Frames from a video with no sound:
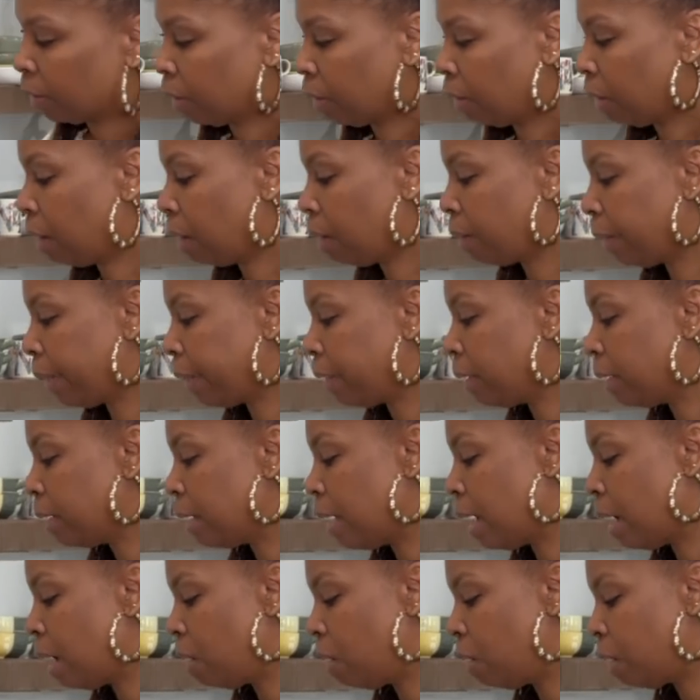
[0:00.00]
All
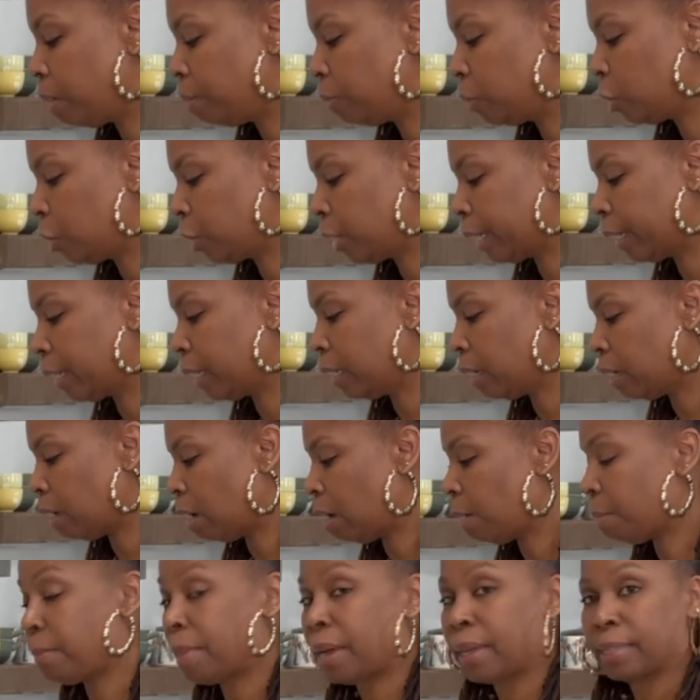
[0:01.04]
right, now I'm checking
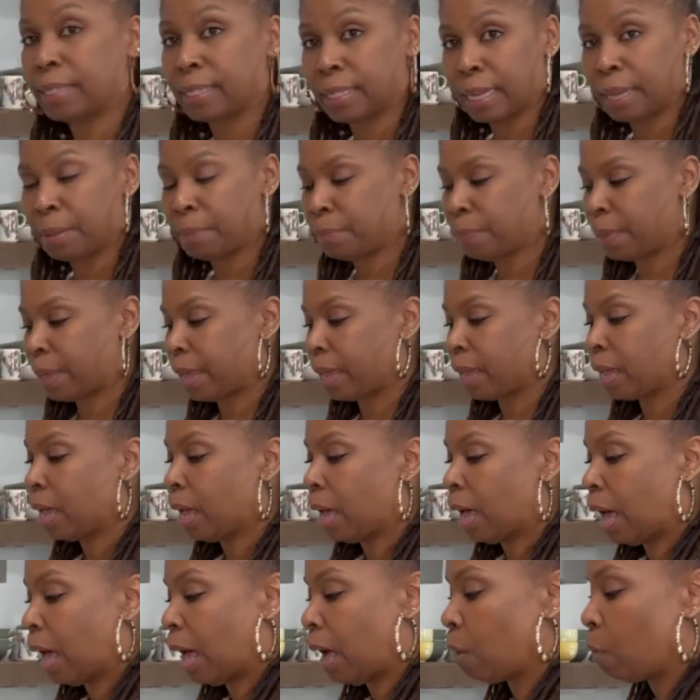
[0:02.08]
on my tempeh.
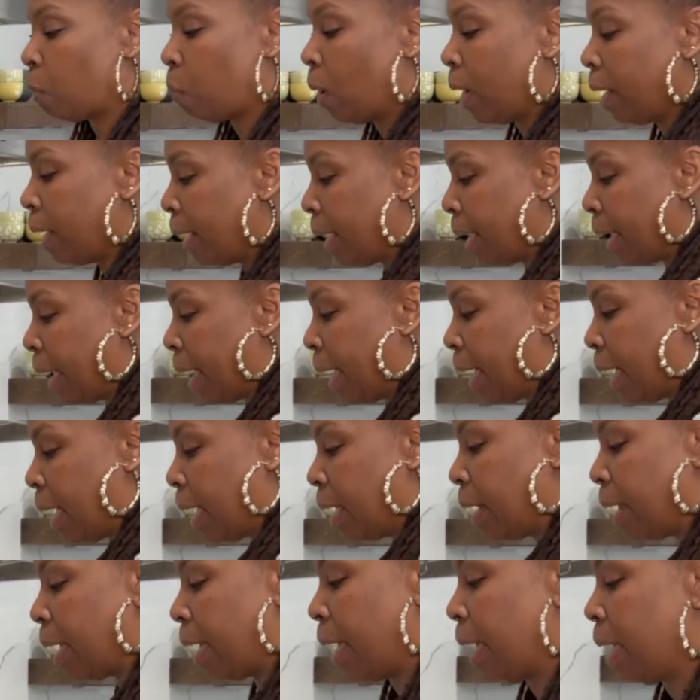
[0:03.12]
I went
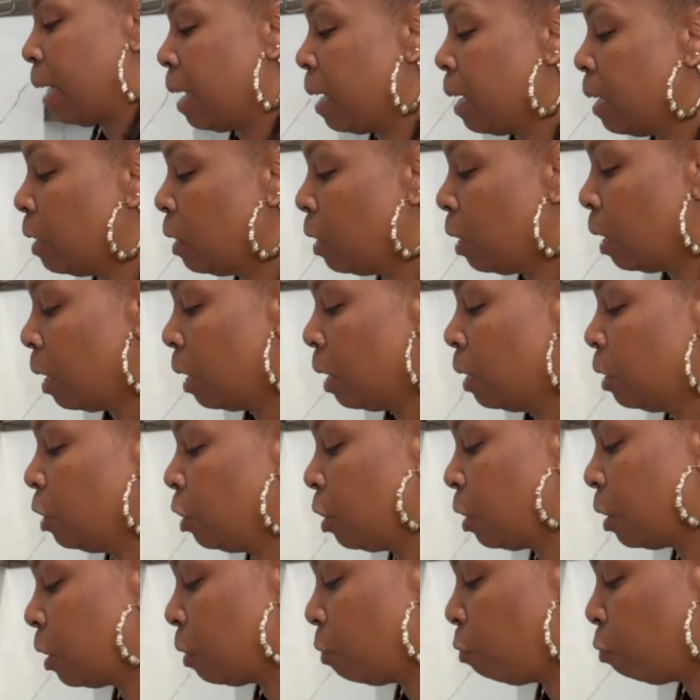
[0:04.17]
ahead and
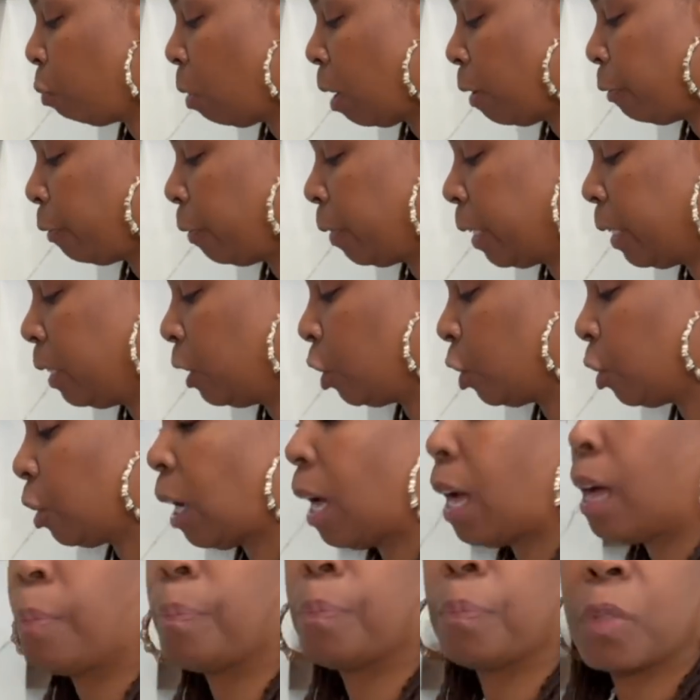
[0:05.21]
just roughly
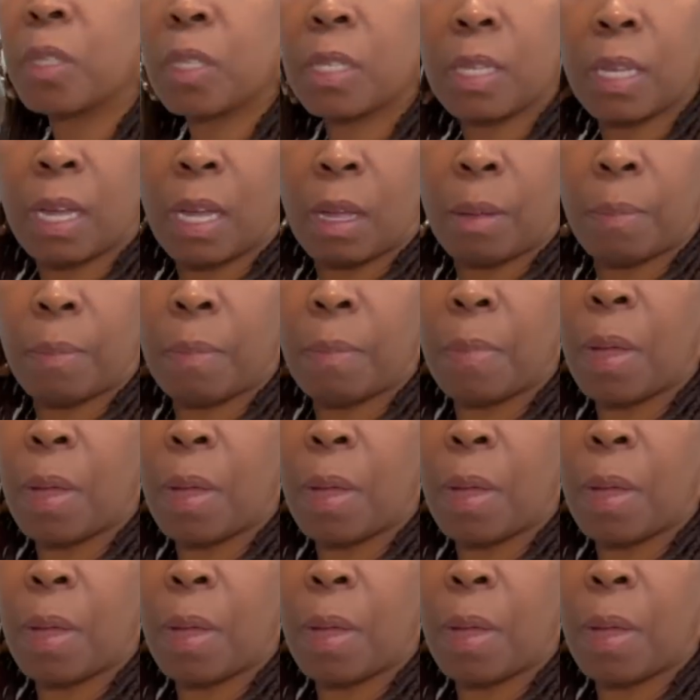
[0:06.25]
chopped some